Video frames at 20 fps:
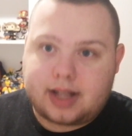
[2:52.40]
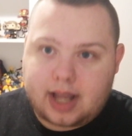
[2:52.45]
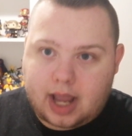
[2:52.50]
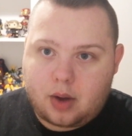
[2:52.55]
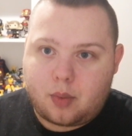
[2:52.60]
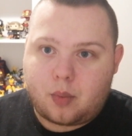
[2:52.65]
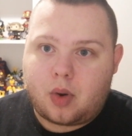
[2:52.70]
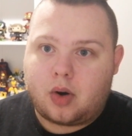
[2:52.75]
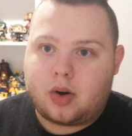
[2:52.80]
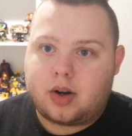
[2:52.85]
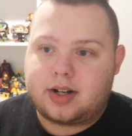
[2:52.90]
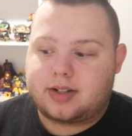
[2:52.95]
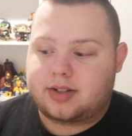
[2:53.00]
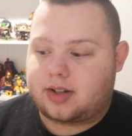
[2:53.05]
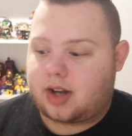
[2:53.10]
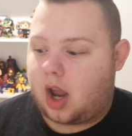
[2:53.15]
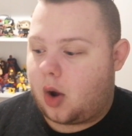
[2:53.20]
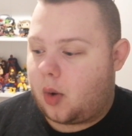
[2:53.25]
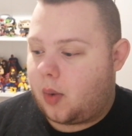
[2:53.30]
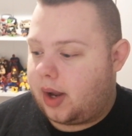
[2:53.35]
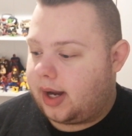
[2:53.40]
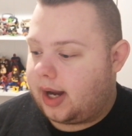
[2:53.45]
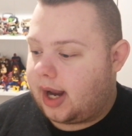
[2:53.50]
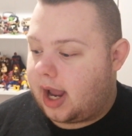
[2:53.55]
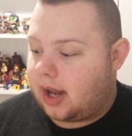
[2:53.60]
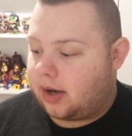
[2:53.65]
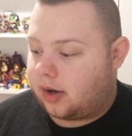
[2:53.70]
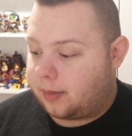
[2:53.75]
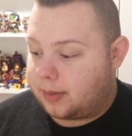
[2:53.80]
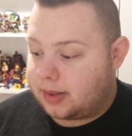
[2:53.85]
get where it's going,
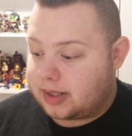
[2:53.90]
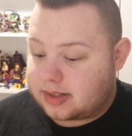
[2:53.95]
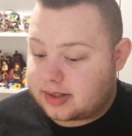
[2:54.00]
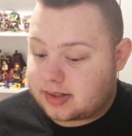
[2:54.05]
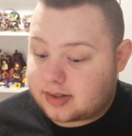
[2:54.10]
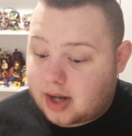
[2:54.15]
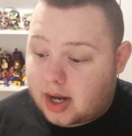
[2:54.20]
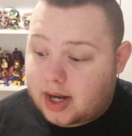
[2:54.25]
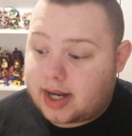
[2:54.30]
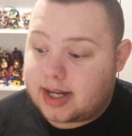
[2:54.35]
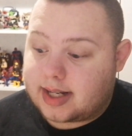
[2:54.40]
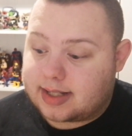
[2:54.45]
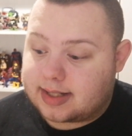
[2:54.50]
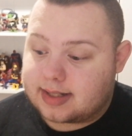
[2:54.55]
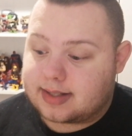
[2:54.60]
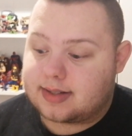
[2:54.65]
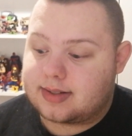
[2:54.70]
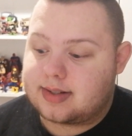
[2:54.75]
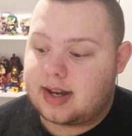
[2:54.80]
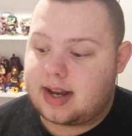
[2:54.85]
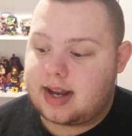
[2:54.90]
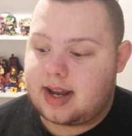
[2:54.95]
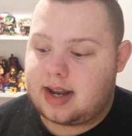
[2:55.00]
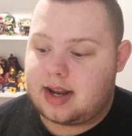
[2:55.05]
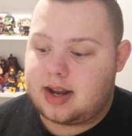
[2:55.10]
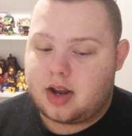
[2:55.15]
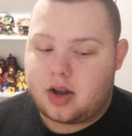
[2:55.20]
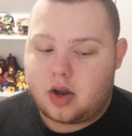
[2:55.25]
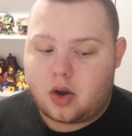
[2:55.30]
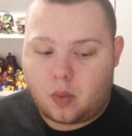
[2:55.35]
and I'm excited to
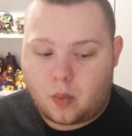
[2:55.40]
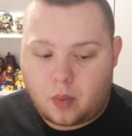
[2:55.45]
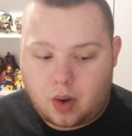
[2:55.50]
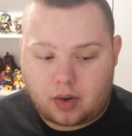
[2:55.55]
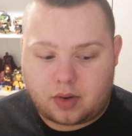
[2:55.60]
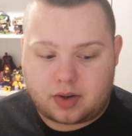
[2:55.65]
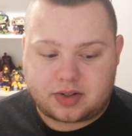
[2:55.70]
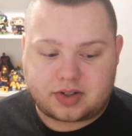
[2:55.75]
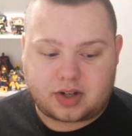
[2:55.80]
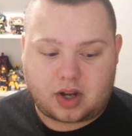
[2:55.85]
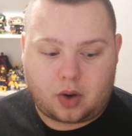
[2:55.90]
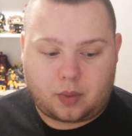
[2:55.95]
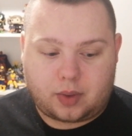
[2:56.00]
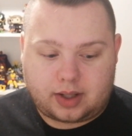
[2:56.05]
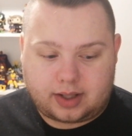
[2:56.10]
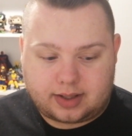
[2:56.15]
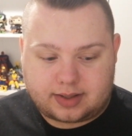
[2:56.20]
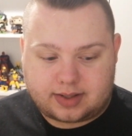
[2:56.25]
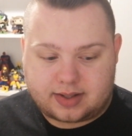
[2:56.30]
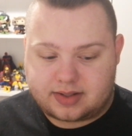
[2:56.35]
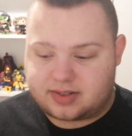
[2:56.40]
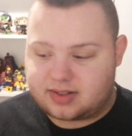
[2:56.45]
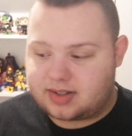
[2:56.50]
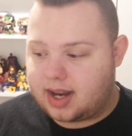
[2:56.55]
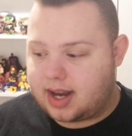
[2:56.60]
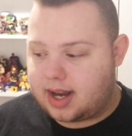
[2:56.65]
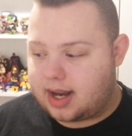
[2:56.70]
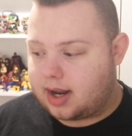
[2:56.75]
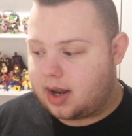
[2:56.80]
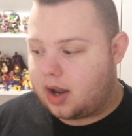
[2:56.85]
see where it's going and to
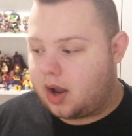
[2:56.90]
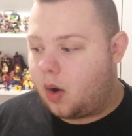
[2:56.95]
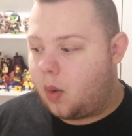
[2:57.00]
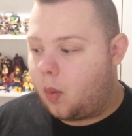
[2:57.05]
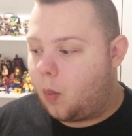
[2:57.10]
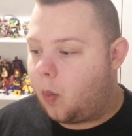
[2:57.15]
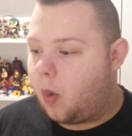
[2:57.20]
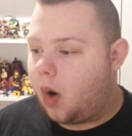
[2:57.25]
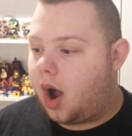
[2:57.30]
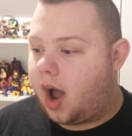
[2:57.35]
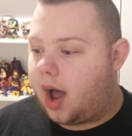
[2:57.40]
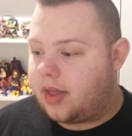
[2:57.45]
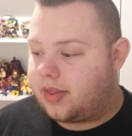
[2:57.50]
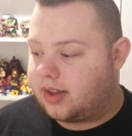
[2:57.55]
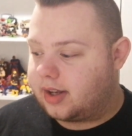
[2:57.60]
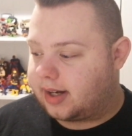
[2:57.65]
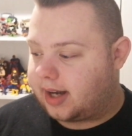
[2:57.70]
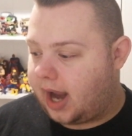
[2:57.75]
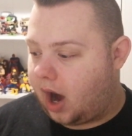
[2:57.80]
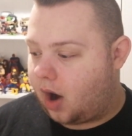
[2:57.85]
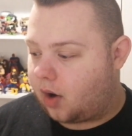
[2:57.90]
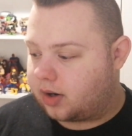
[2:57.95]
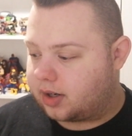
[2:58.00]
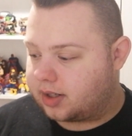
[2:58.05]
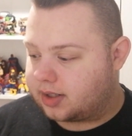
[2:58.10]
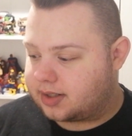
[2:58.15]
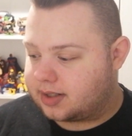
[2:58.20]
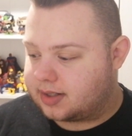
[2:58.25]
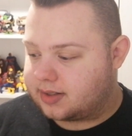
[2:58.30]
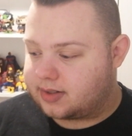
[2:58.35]
see what other
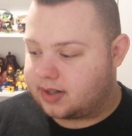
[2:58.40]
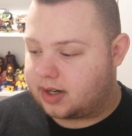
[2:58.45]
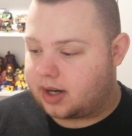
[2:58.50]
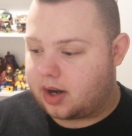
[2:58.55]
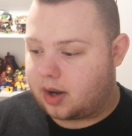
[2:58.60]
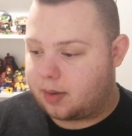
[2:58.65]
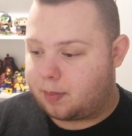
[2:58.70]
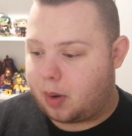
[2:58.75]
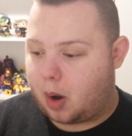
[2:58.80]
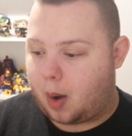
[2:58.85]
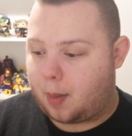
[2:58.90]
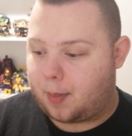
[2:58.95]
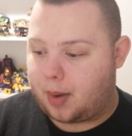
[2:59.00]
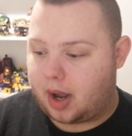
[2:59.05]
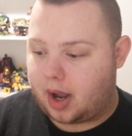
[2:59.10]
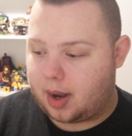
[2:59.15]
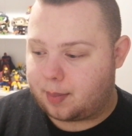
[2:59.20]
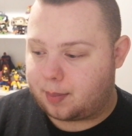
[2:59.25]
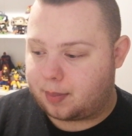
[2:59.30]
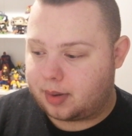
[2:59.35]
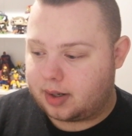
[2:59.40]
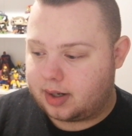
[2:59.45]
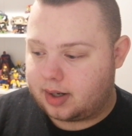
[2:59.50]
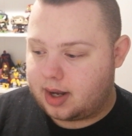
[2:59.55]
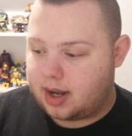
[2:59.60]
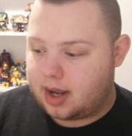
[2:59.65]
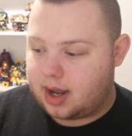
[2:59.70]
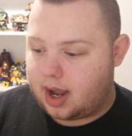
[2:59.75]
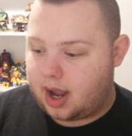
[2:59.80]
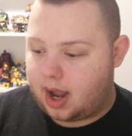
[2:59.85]
characters are going to pop up
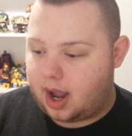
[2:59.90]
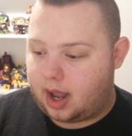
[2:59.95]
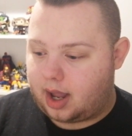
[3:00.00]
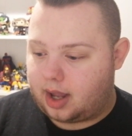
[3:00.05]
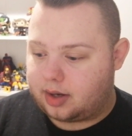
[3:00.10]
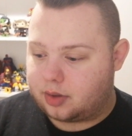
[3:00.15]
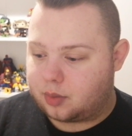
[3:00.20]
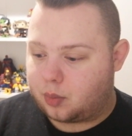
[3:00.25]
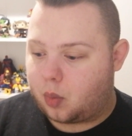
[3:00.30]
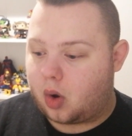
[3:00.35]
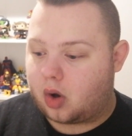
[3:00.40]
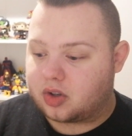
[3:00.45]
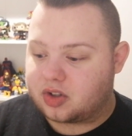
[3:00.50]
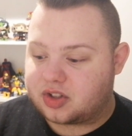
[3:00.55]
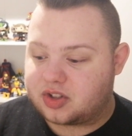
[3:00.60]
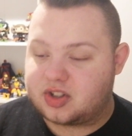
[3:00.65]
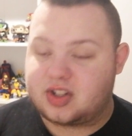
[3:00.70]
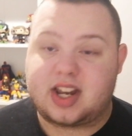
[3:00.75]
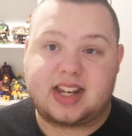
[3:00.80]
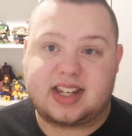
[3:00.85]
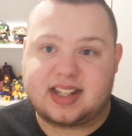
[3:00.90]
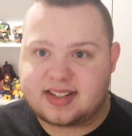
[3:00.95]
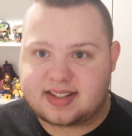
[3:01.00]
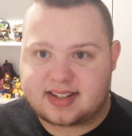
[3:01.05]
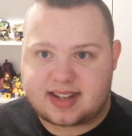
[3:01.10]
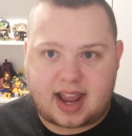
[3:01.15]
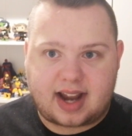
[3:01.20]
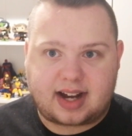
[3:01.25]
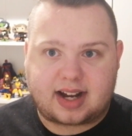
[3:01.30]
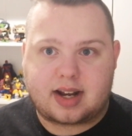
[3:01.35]
and what
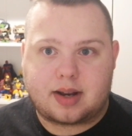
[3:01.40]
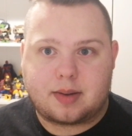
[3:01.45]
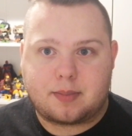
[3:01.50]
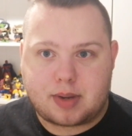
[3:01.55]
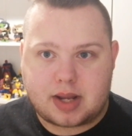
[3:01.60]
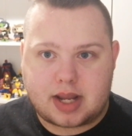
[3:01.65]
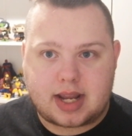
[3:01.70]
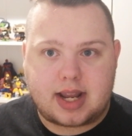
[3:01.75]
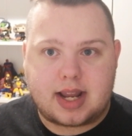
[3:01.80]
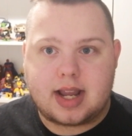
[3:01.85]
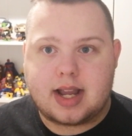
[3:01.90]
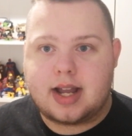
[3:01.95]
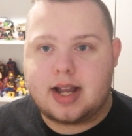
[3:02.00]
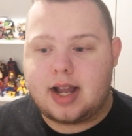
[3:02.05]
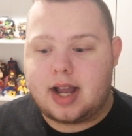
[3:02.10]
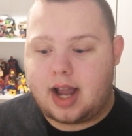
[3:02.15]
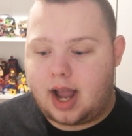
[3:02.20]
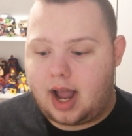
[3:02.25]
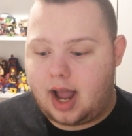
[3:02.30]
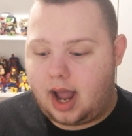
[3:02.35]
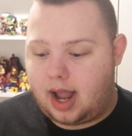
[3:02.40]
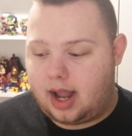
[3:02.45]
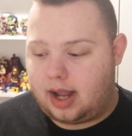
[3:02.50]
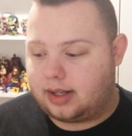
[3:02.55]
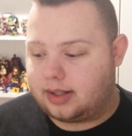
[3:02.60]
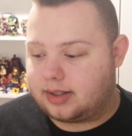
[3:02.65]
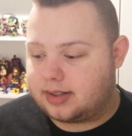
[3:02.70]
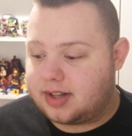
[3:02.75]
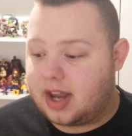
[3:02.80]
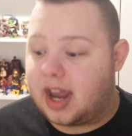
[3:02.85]
sins they're going to be
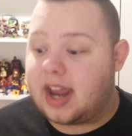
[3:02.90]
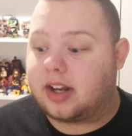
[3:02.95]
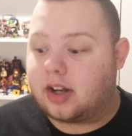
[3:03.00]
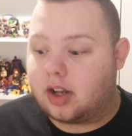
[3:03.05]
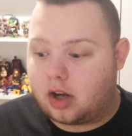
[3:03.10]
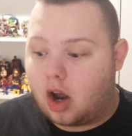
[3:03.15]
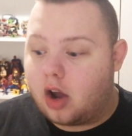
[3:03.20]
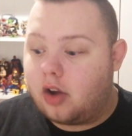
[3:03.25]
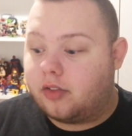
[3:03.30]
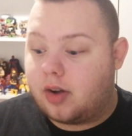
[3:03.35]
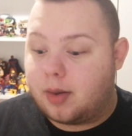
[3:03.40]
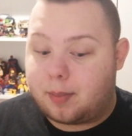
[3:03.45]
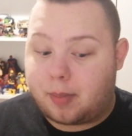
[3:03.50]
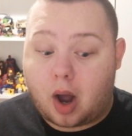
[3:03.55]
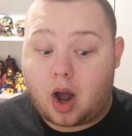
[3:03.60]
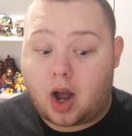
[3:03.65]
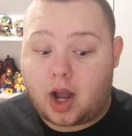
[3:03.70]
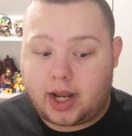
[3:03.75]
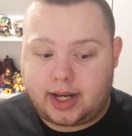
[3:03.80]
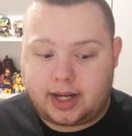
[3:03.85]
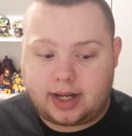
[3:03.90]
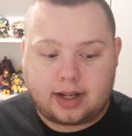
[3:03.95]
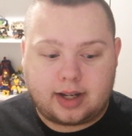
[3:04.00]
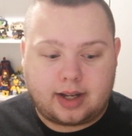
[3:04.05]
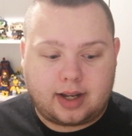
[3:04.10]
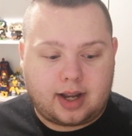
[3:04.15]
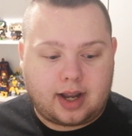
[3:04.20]
taken over by,